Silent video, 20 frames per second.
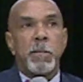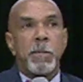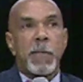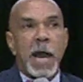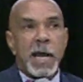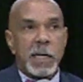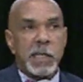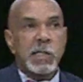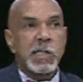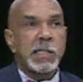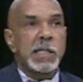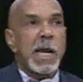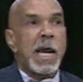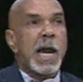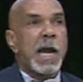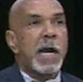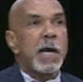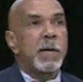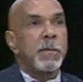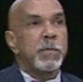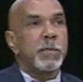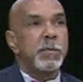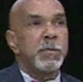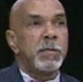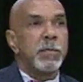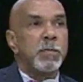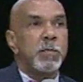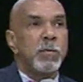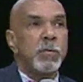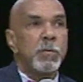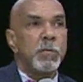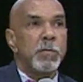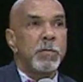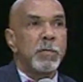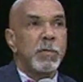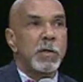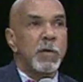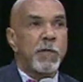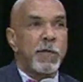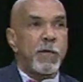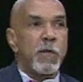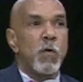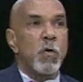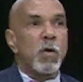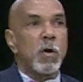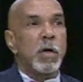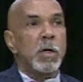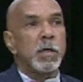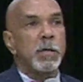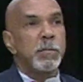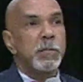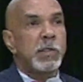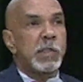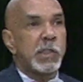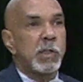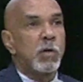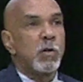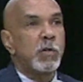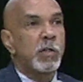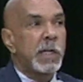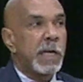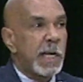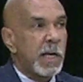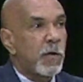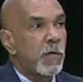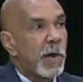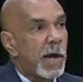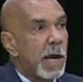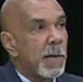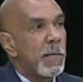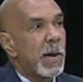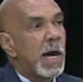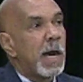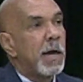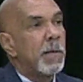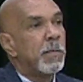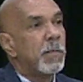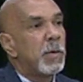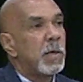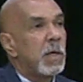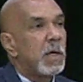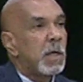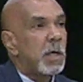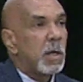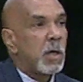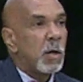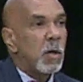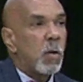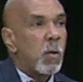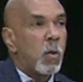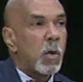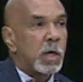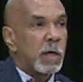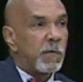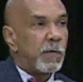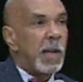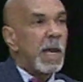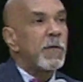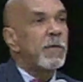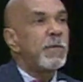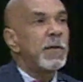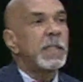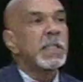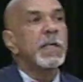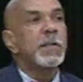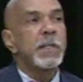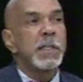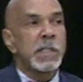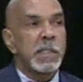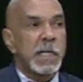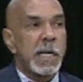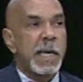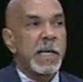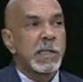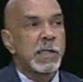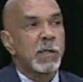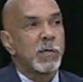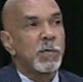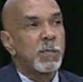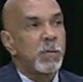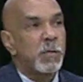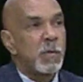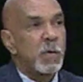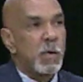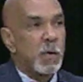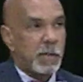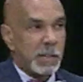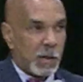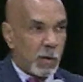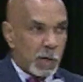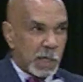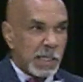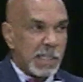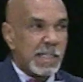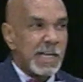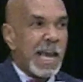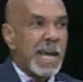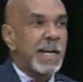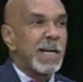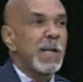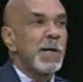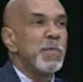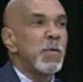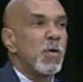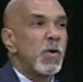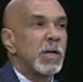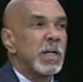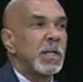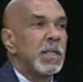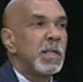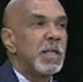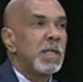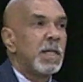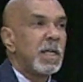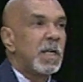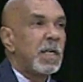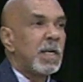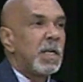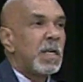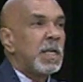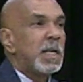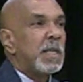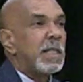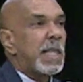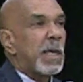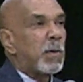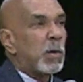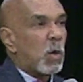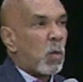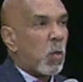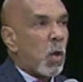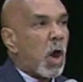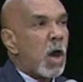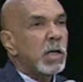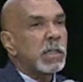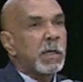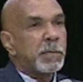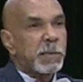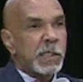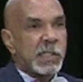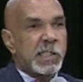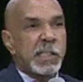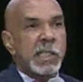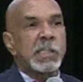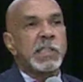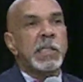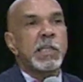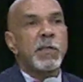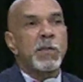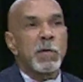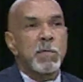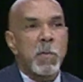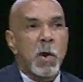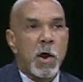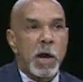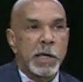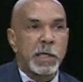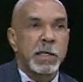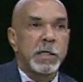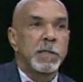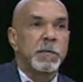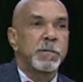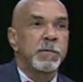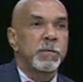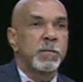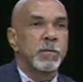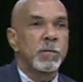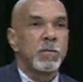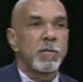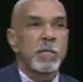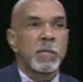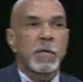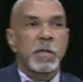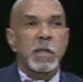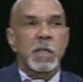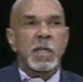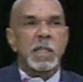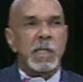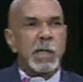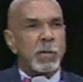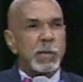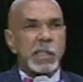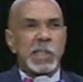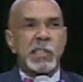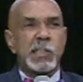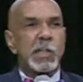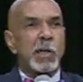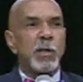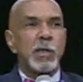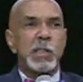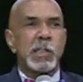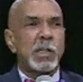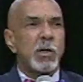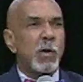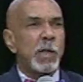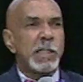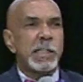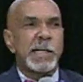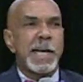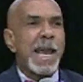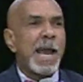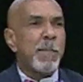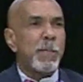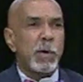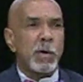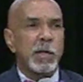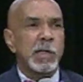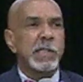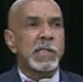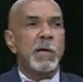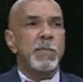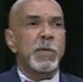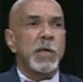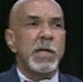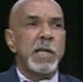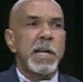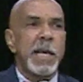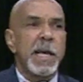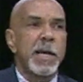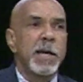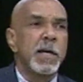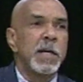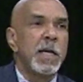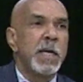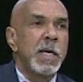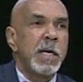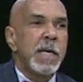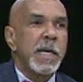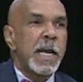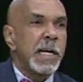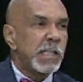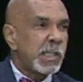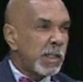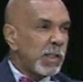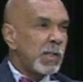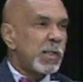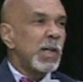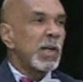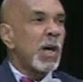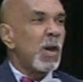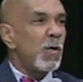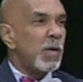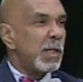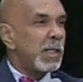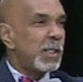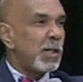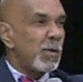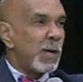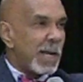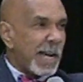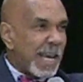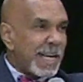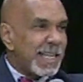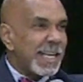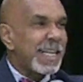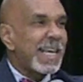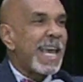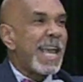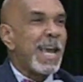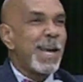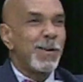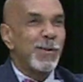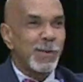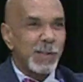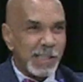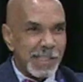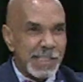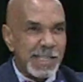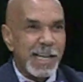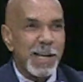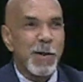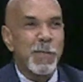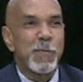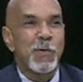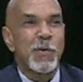By this time, the 4 children and grandma would have left 50th and Sansom on a Saturday morning. They would have walked up to 60th and Market. There was a church or a chapel or something there, and she used to go into and light the candles and say her